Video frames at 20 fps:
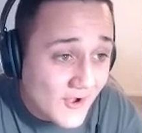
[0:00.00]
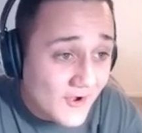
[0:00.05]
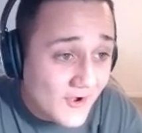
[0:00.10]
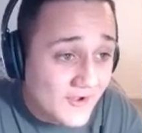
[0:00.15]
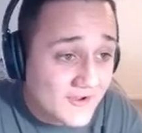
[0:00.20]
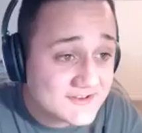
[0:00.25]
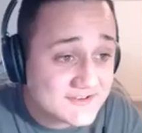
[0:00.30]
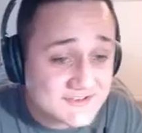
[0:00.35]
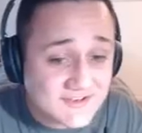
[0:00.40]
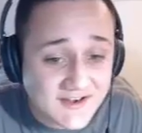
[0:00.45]

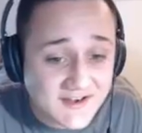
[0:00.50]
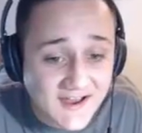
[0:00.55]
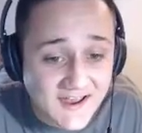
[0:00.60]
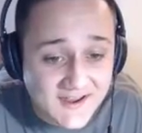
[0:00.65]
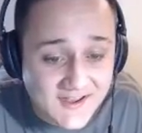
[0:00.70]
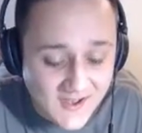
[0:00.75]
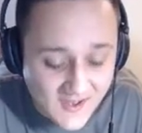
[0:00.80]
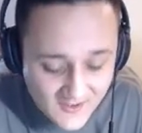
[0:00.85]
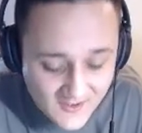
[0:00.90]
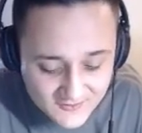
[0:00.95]
Or should I
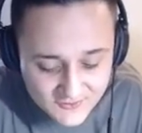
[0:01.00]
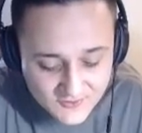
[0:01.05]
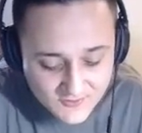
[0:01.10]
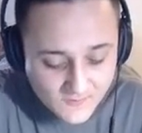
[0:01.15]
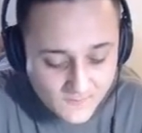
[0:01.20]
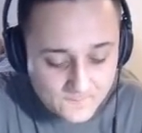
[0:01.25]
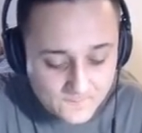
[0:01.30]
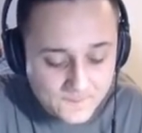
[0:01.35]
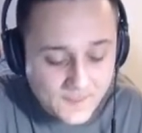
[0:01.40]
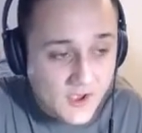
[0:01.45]
call
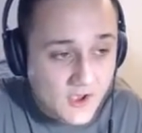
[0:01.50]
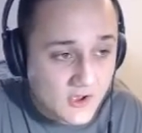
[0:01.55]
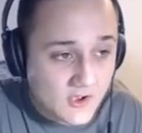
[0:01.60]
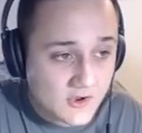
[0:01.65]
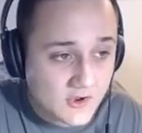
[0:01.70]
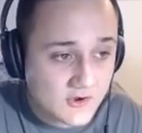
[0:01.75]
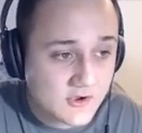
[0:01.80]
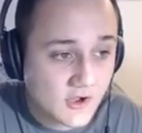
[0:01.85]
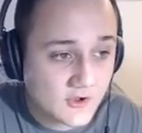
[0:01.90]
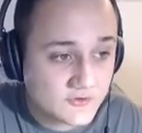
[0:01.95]
you
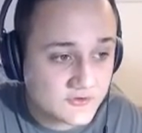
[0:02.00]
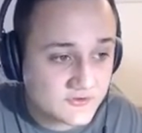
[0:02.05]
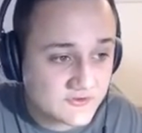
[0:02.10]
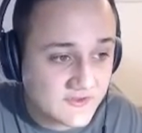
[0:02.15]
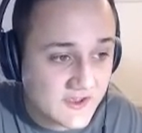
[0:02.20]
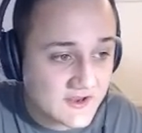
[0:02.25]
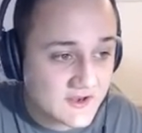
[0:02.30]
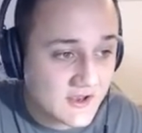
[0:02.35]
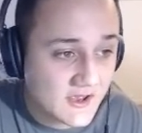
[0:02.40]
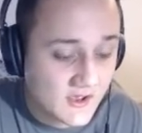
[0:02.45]

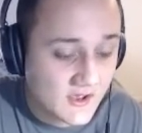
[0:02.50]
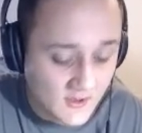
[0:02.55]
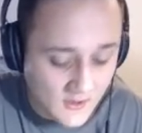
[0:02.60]
Ghostina?